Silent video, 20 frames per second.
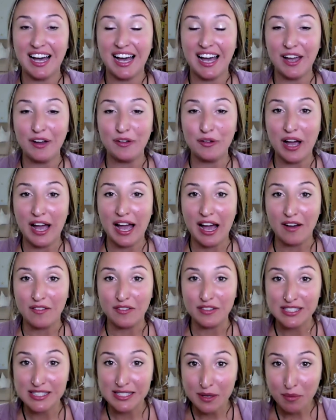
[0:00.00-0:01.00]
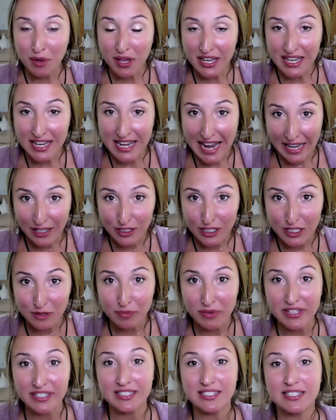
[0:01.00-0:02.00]
I will have some
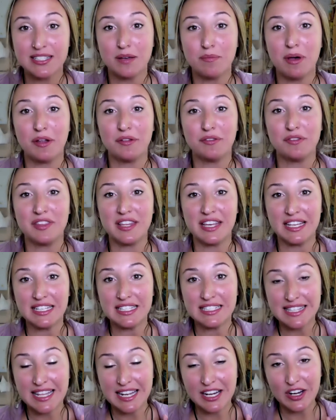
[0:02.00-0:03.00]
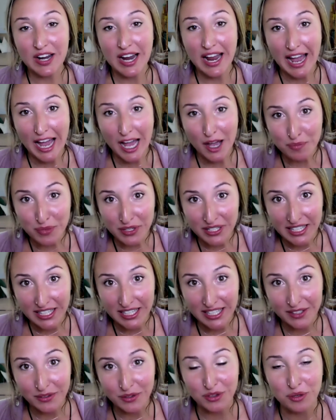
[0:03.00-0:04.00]
announcements about things that are
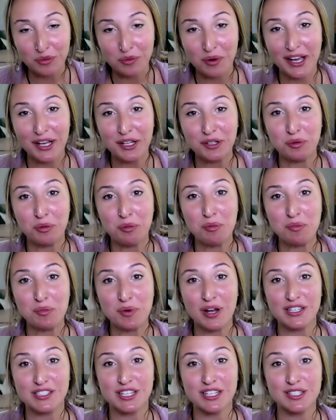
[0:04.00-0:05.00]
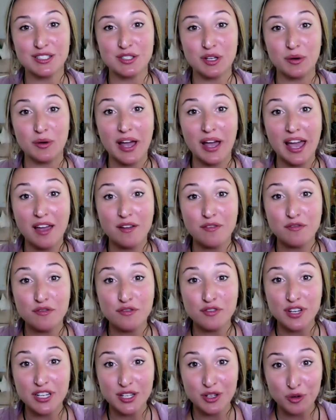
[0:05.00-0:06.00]
happening with the Wild Woman Project. So
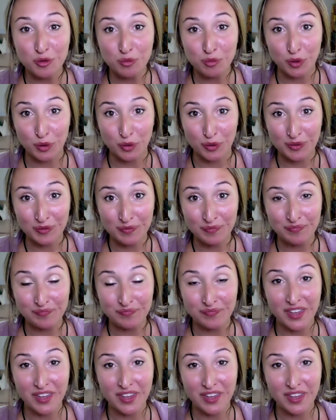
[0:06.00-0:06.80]
every new moon,